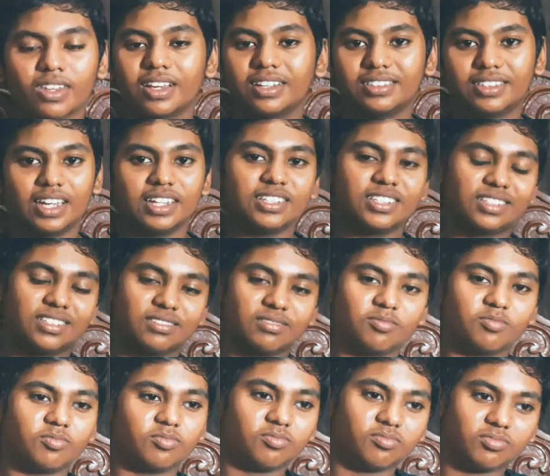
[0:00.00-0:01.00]
that is
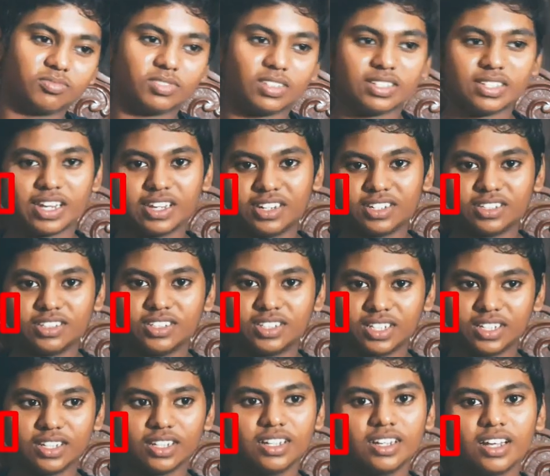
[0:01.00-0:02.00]
there to
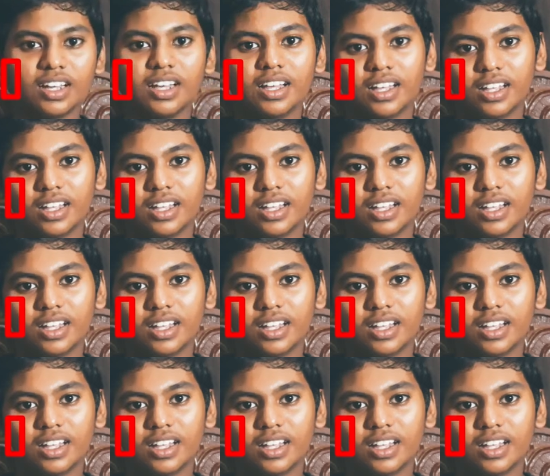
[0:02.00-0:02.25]
consider.